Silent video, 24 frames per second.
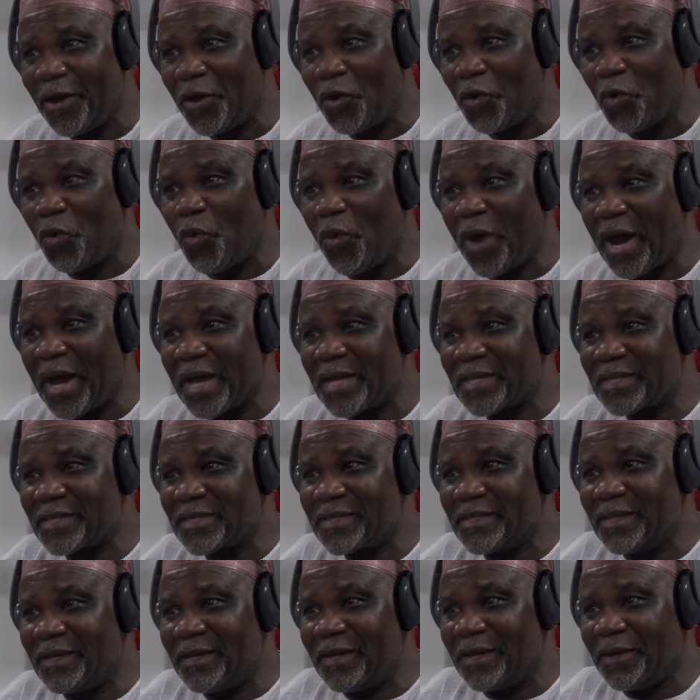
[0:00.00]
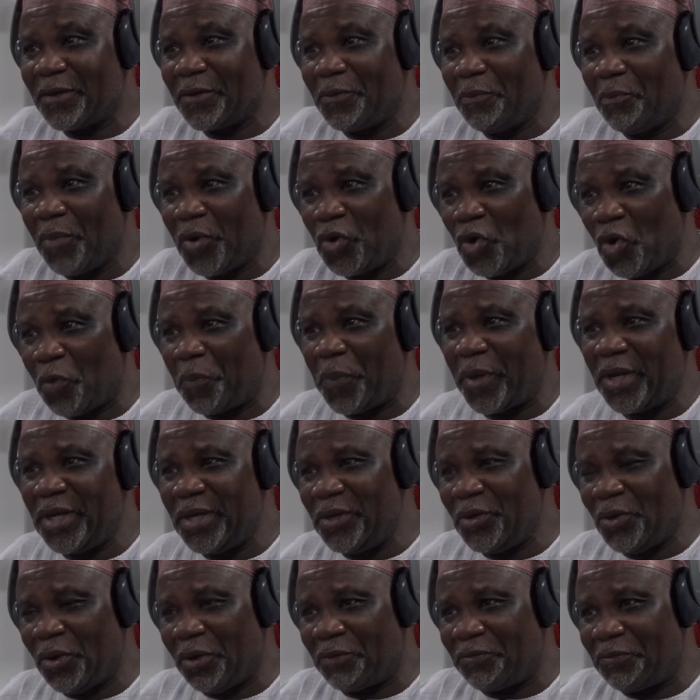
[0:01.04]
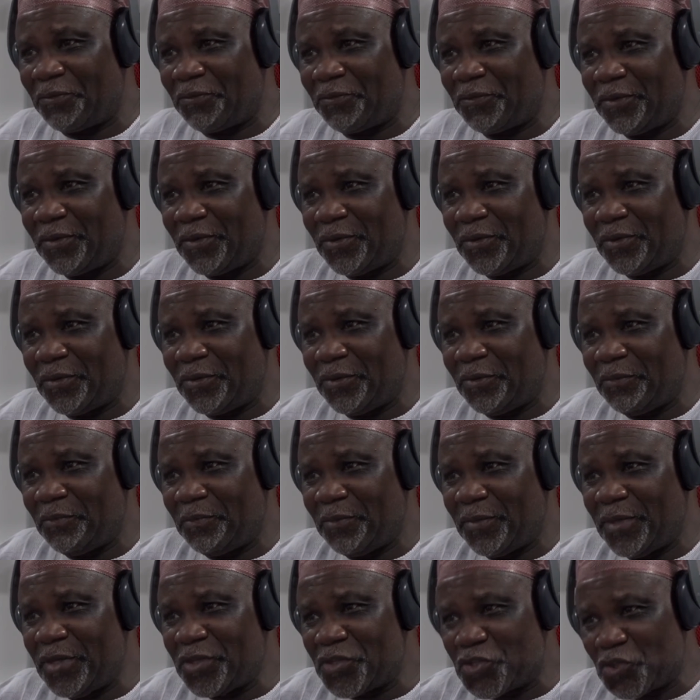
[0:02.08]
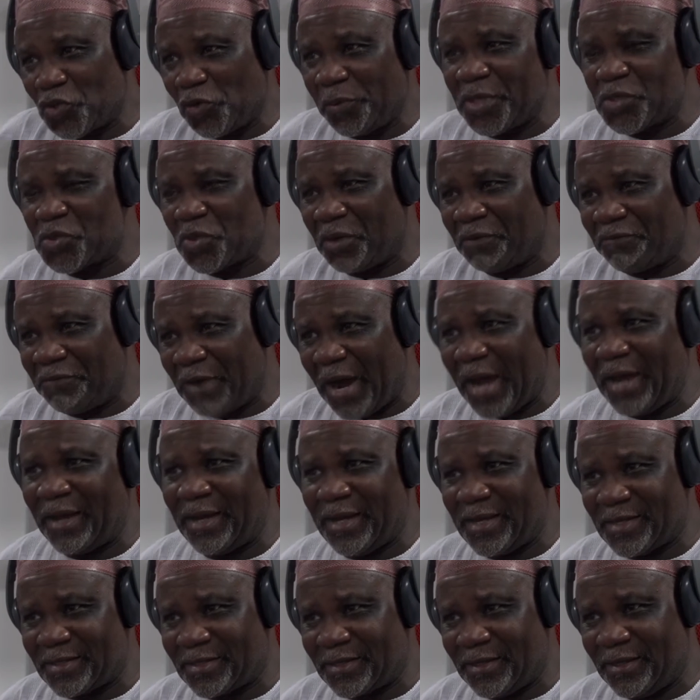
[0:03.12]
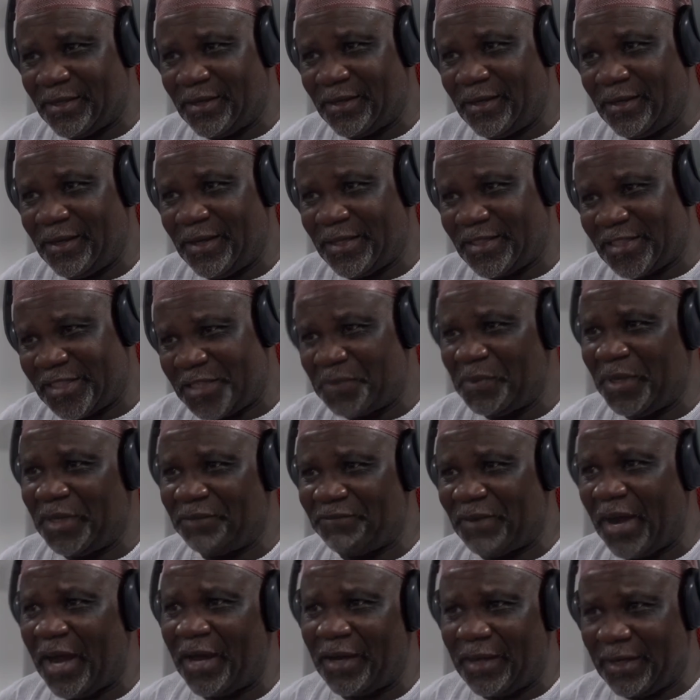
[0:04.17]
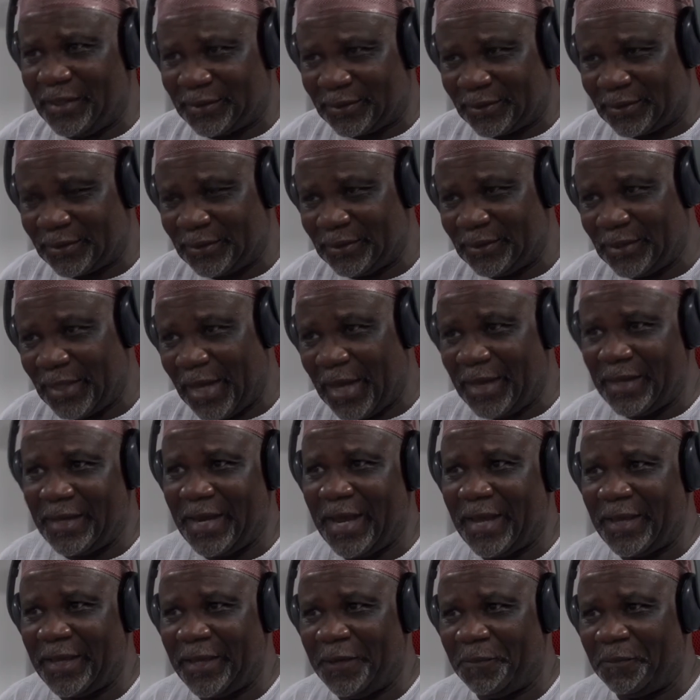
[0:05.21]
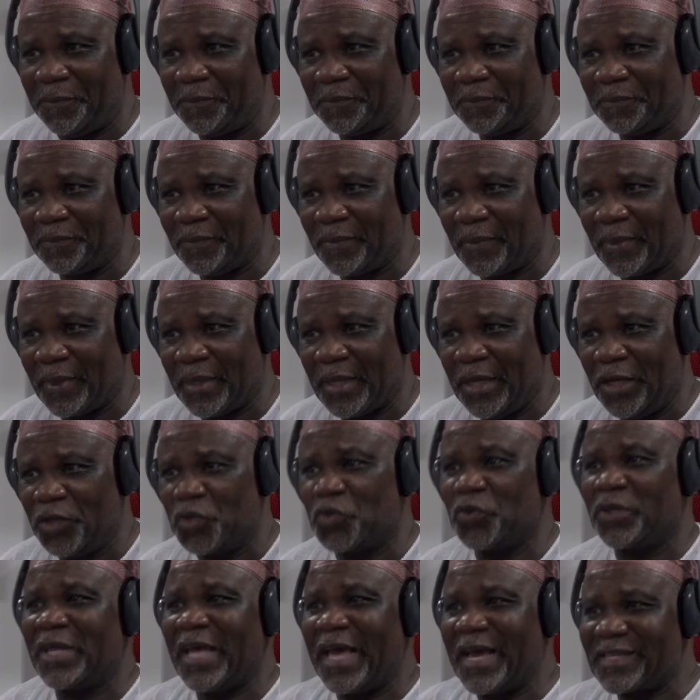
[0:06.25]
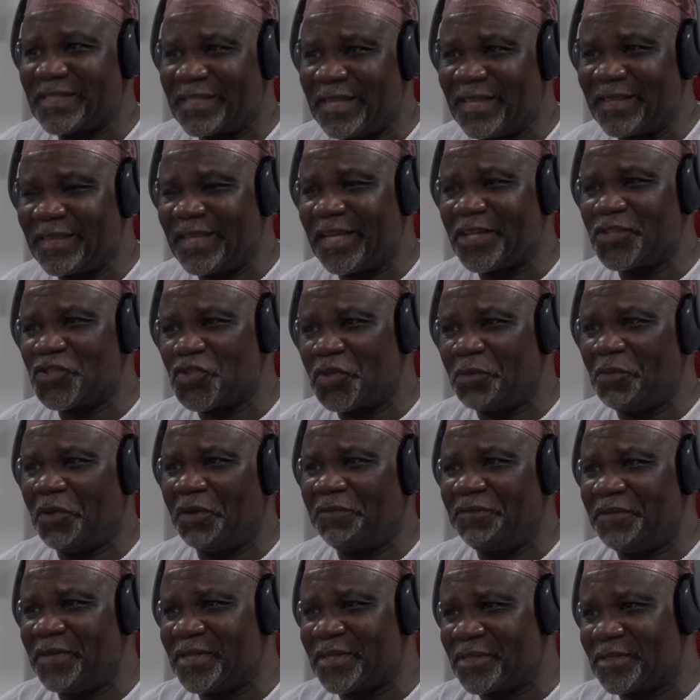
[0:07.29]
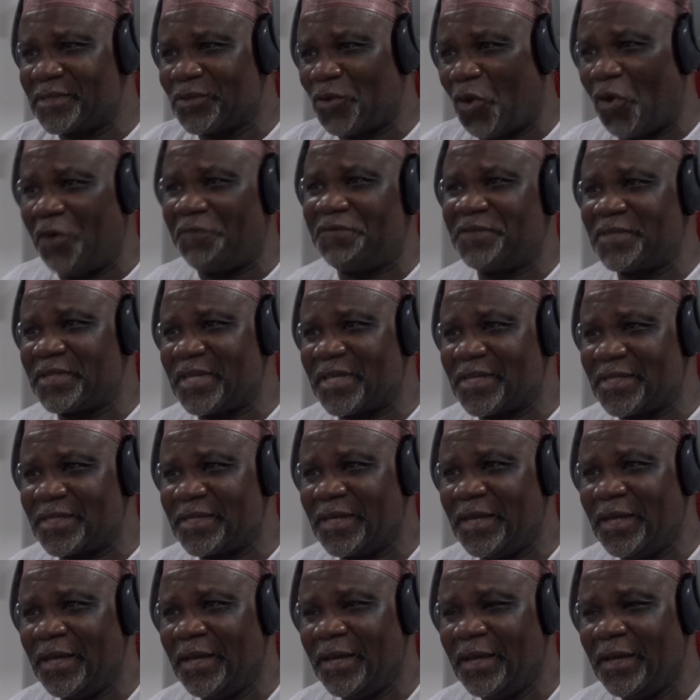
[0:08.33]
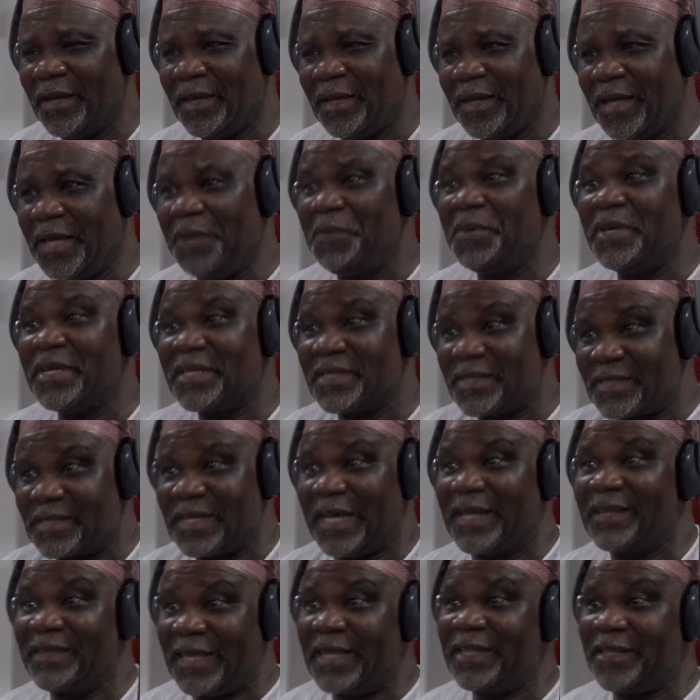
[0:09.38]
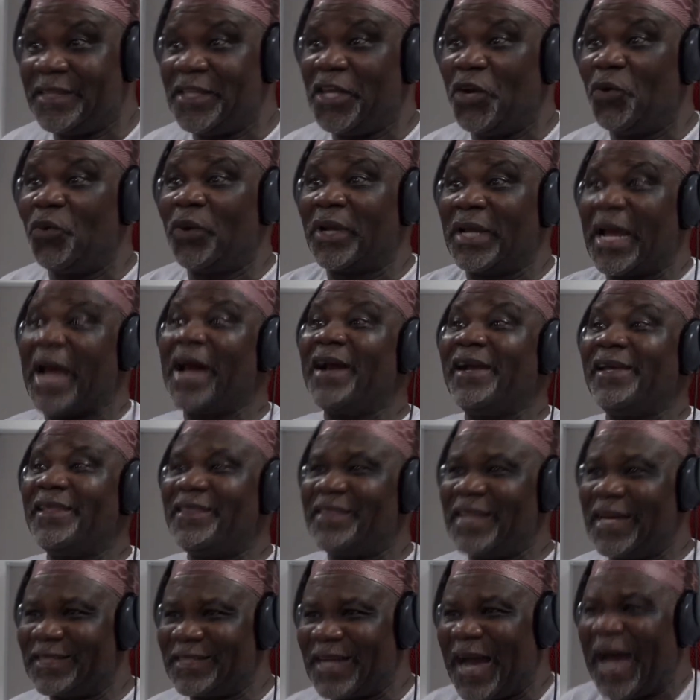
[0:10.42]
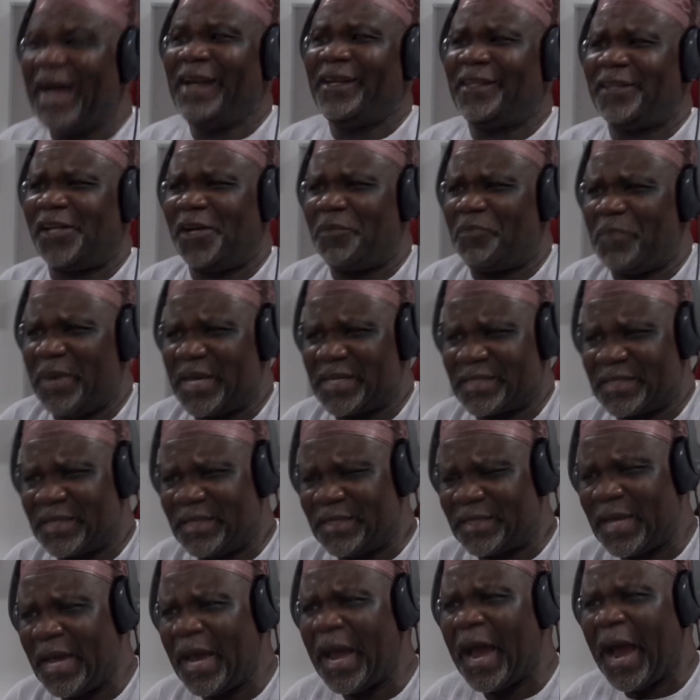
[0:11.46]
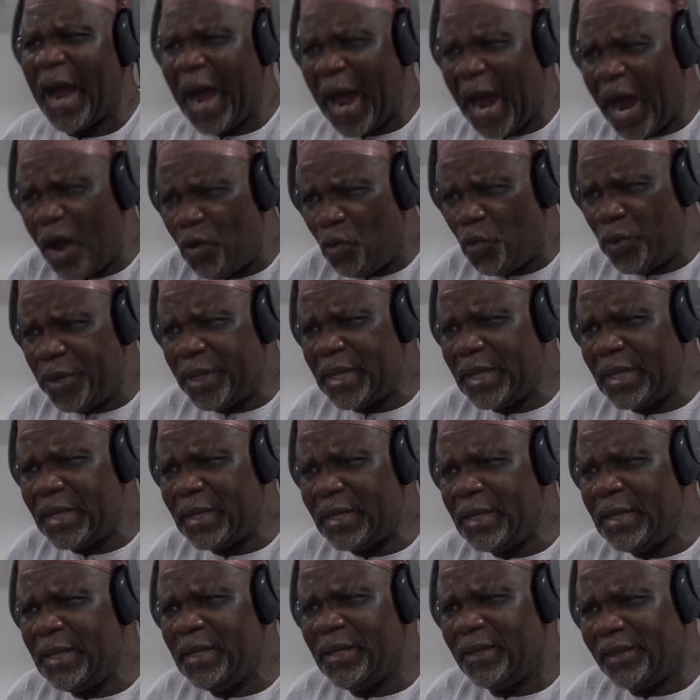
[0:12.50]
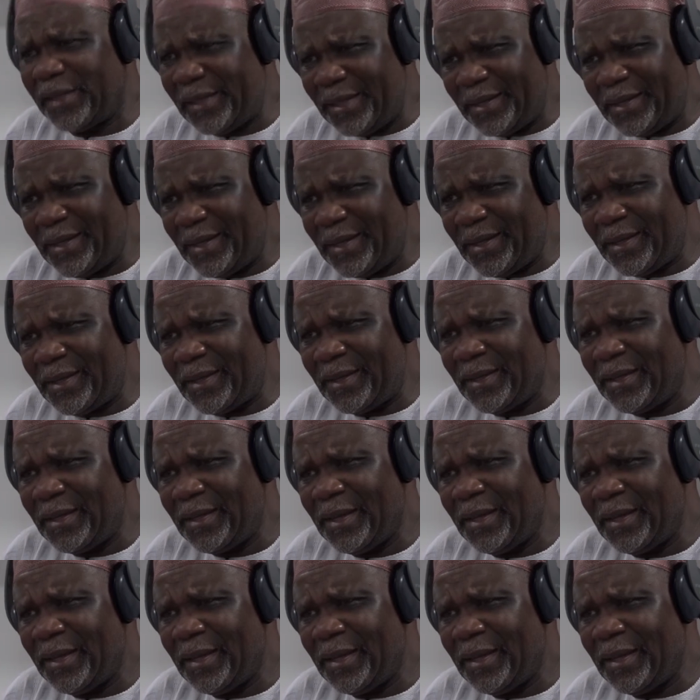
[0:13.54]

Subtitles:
who has monopoly of instruments of violence, legitimate violence under him, to the extent that some of his officers even said that they will carry that 100%. Are we really